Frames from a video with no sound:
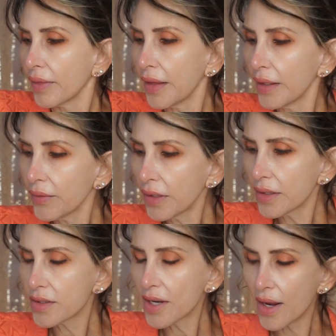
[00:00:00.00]
Then I'm going
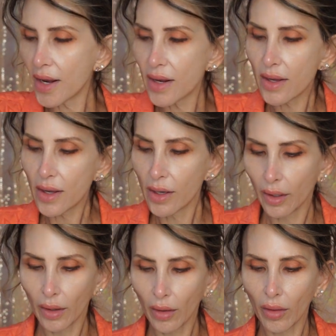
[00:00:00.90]
to take
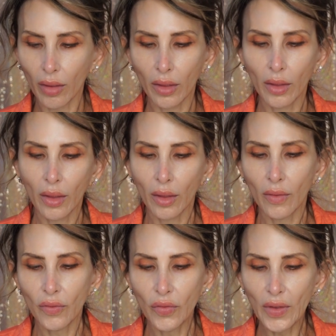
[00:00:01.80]

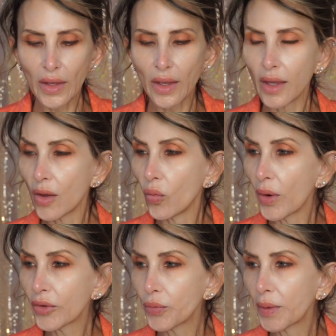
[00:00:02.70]
the
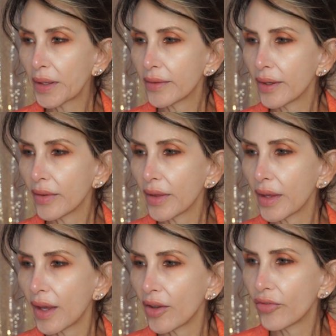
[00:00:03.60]
Westman
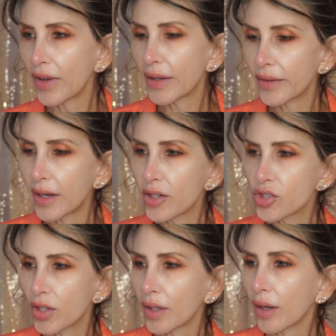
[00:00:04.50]
Atelier
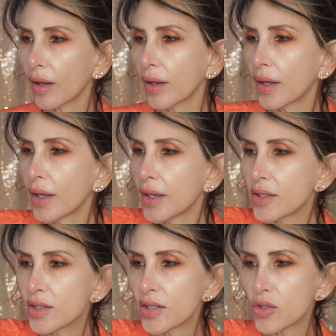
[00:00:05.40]
foundation,
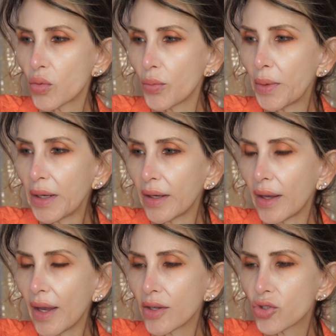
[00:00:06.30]
since we're
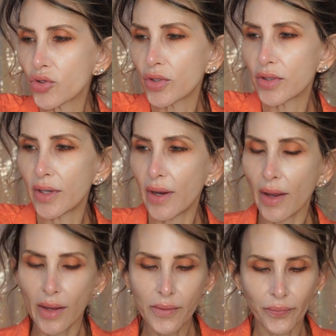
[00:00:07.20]
being extra
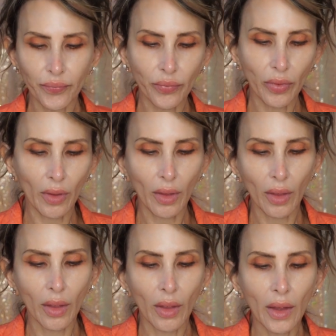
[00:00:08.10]
today.
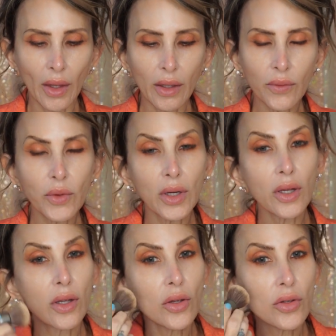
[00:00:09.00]
And I'm going
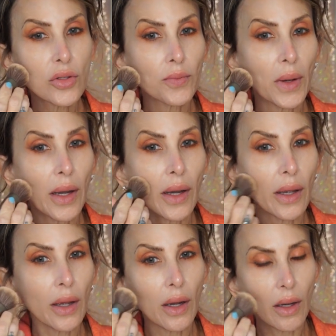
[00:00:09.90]
to use
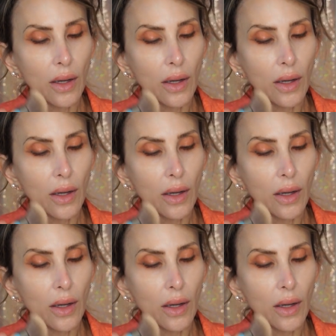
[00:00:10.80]
my